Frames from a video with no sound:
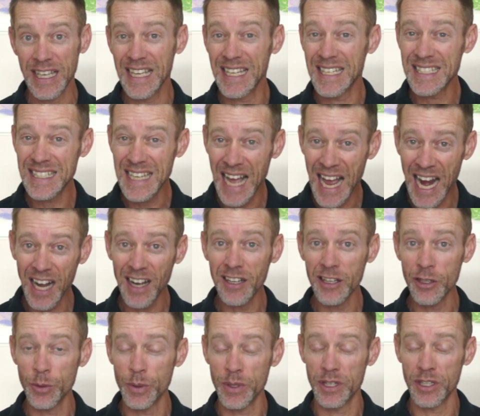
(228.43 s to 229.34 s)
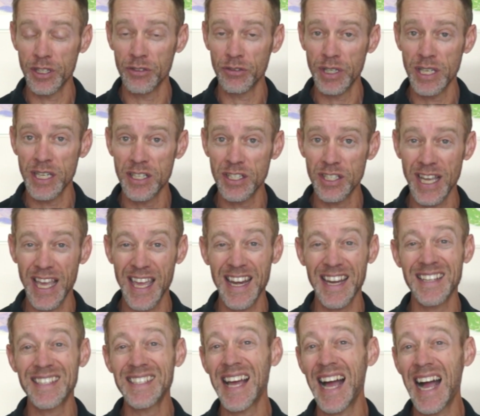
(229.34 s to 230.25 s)
entirely within reach and
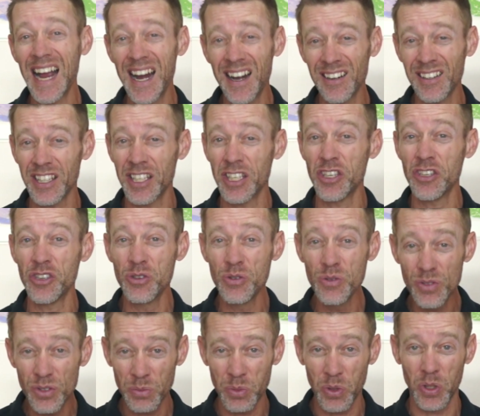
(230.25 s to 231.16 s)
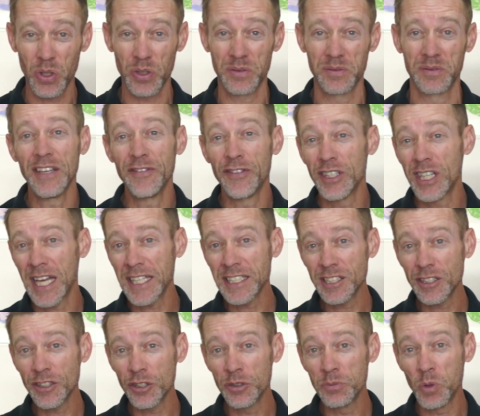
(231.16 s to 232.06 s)
entirely usable. If you'd like
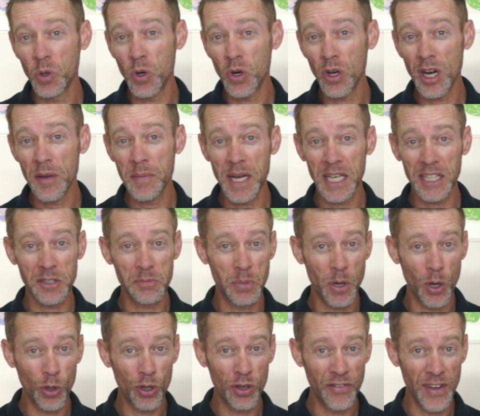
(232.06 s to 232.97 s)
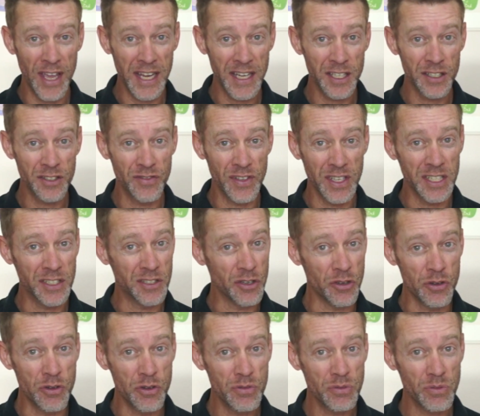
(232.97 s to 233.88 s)
to learn more about the Polar Vantage
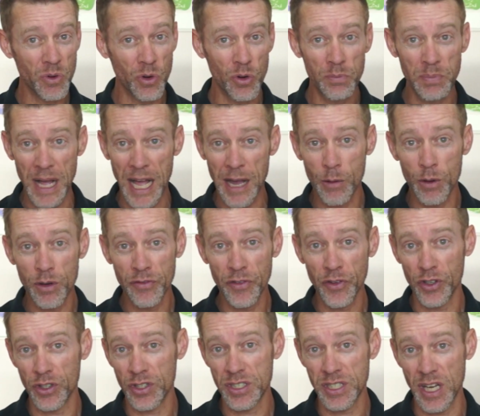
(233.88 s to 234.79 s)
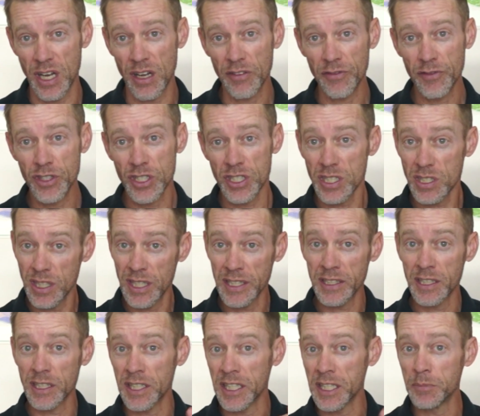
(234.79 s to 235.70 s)
V2 or buy one for yourself, just
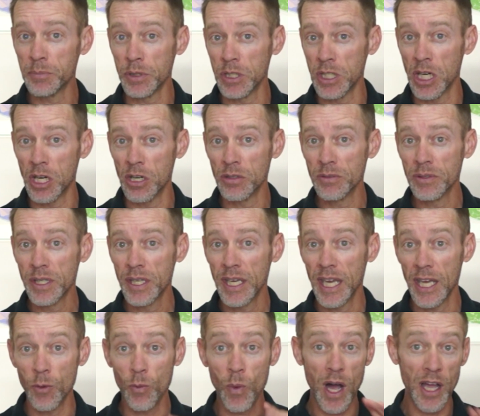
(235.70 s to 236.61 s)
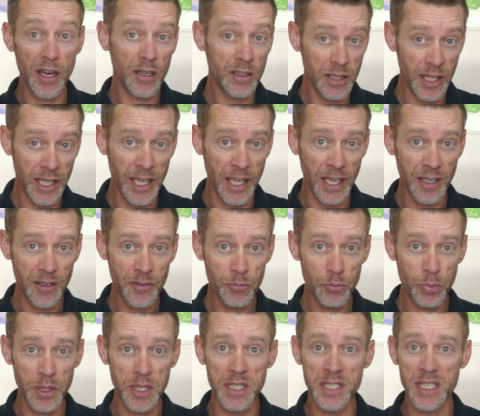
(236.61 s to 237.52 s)
click the link below. And while you're clicking,
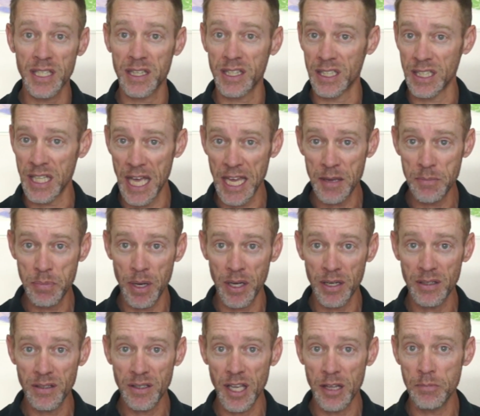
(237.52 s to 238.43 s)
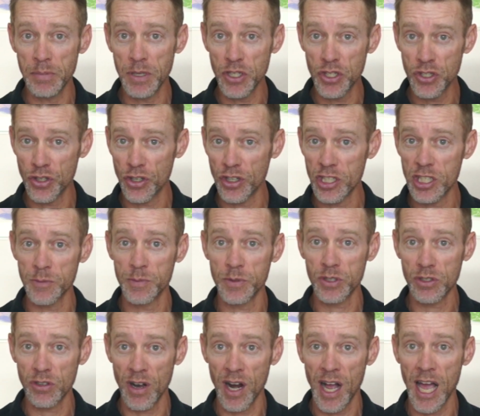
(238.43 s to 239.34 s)
please hit the like button and be sure to
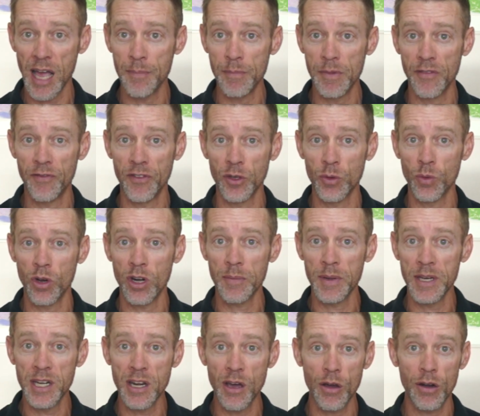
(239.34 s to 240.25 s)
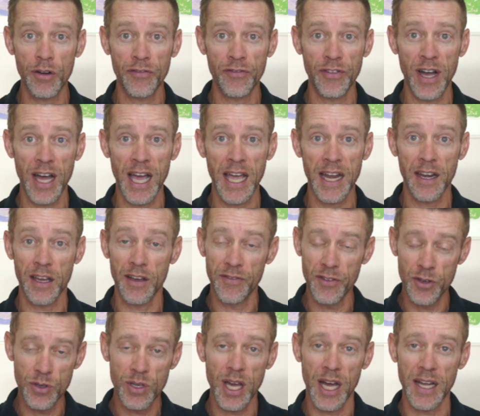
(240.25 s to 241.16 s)
subscribe if you want to be notified of
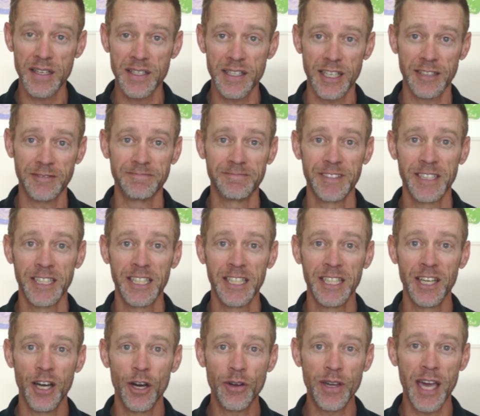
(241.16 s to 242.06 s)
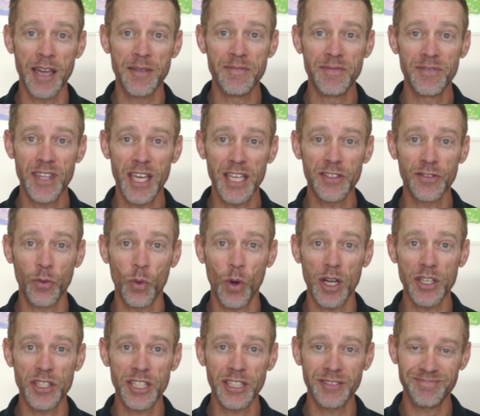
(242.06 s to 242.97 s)
new content. Okay, thanks for
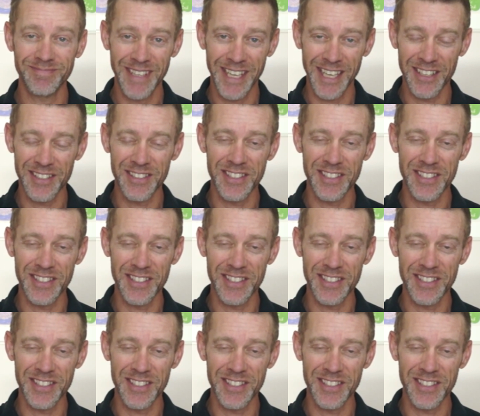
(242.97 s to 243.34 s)
watching, and I'll